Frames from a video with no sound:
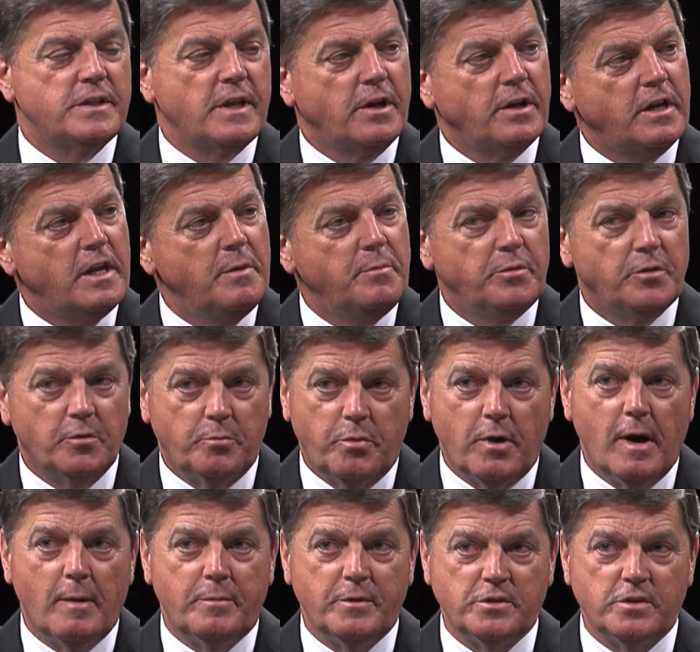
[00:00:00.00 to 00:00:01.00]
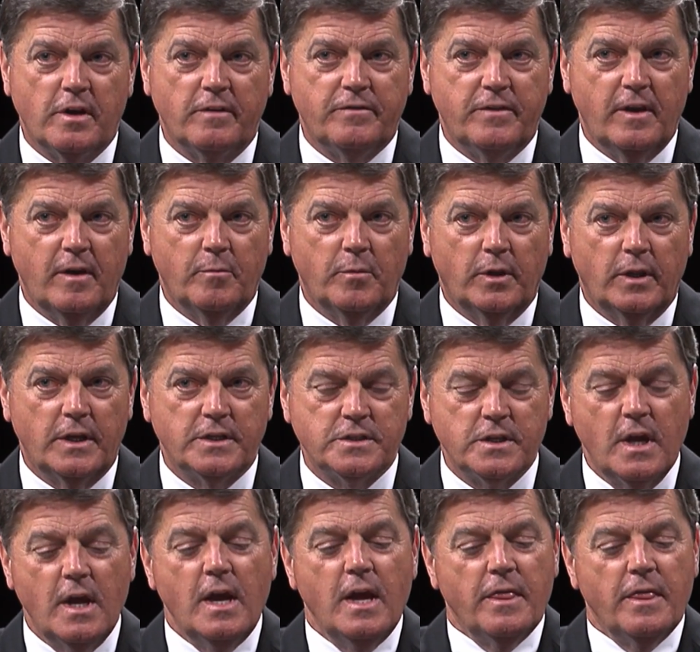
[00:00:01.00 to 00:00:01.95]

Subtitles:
that are keeping their properties off the MLS,